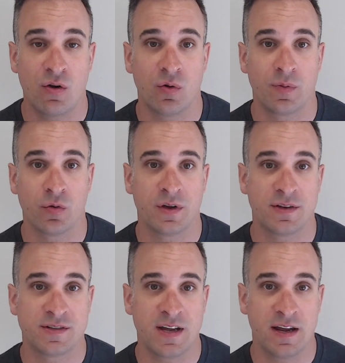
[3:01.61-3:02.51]
will be
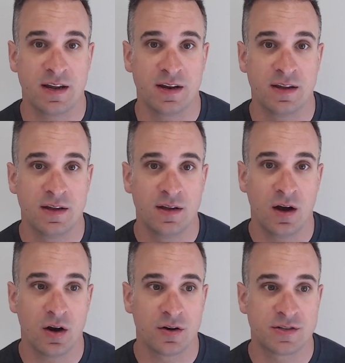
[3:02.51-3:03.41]
reinstated
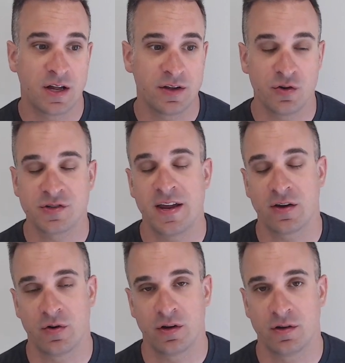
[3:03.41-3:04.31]
are selling you
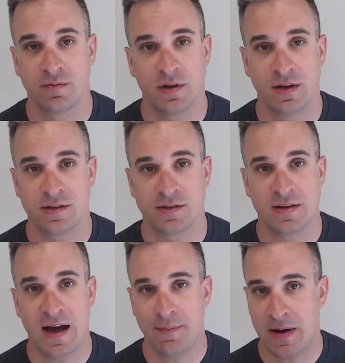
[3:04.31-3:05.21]
snake oil. It is
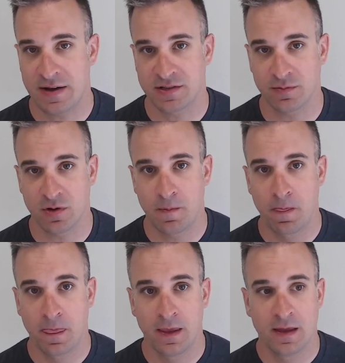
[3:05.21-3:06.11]
not possible.
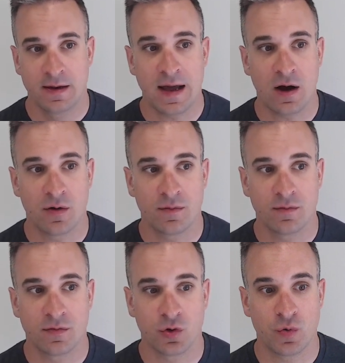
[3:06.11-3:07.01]
Now,
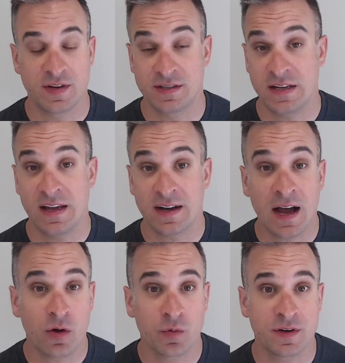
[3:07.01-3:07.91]
do we see
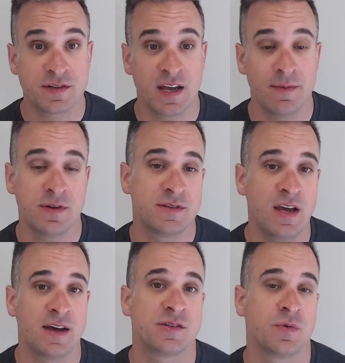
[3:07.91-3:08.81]
account reinstatements?
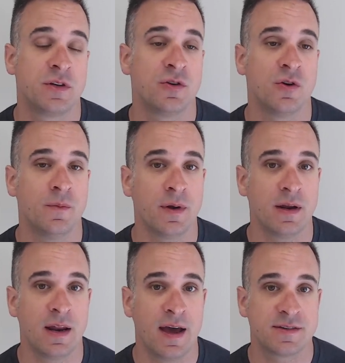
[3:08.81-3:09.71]
Yes, we do, but
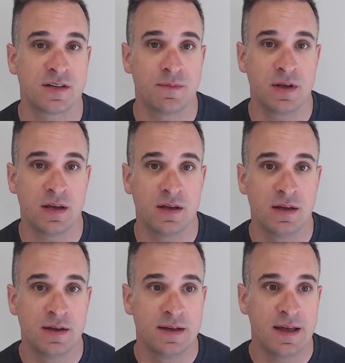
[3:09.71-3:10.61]
it has to be
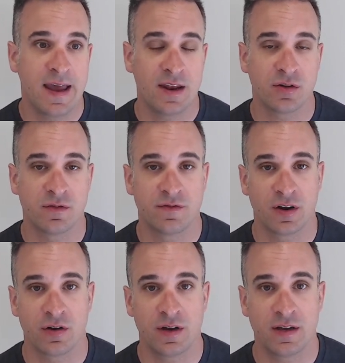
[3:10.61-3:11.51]
handled
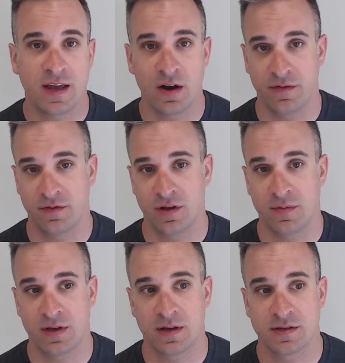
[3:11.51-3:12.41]
very carefully
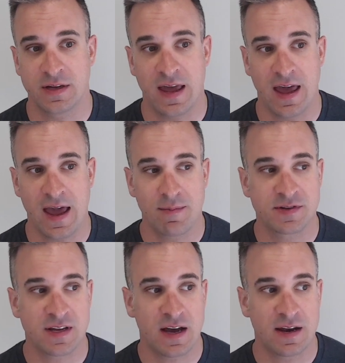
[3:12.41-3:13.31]
because
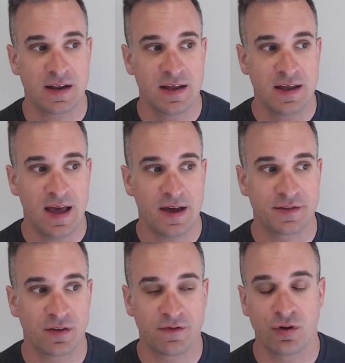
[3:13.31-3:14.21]
Amazon
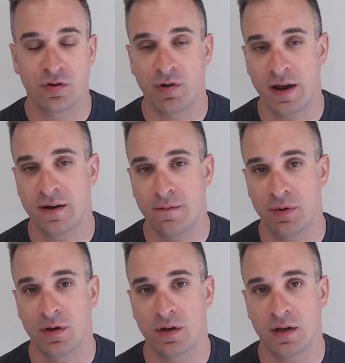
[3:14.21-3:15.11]
has the full right and
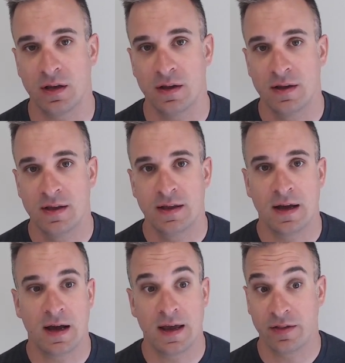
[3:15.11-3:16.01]
ability,
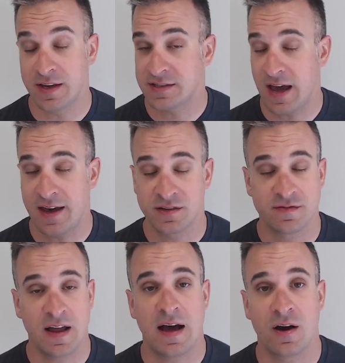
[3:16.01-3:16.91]
at least as of
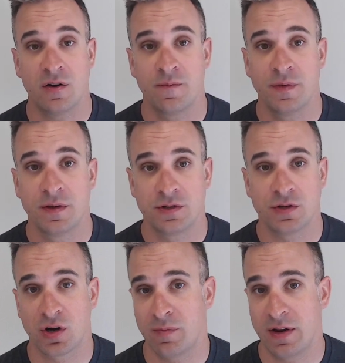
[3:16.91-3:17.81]
now, to
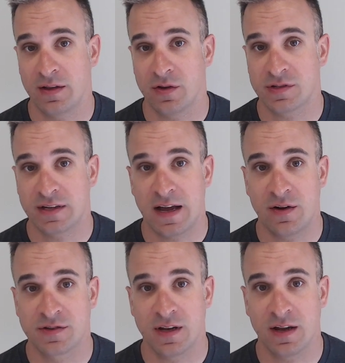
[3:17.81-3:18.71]
terminate those
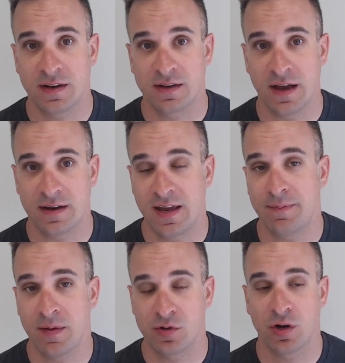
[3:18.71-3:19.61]
accounts and
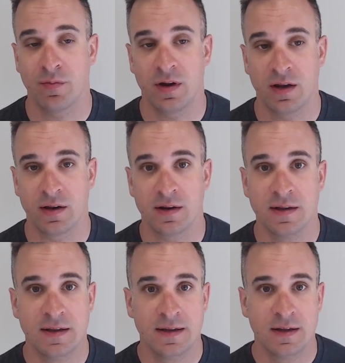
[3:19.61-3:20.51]
keep them terminated.
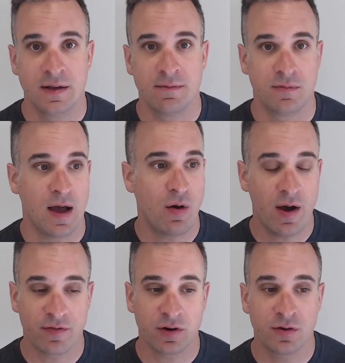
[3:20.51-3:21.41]

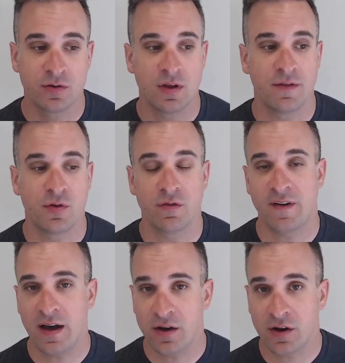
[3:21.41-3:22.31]
However, if you
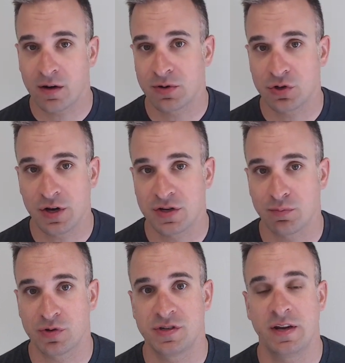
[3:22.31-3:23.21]
file an arbitration
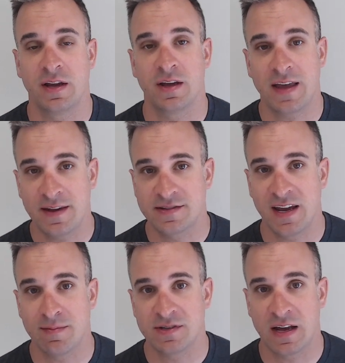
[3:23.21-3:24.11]
proceeding against
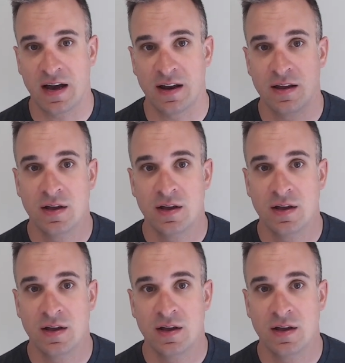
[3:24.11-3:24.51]
Amazon,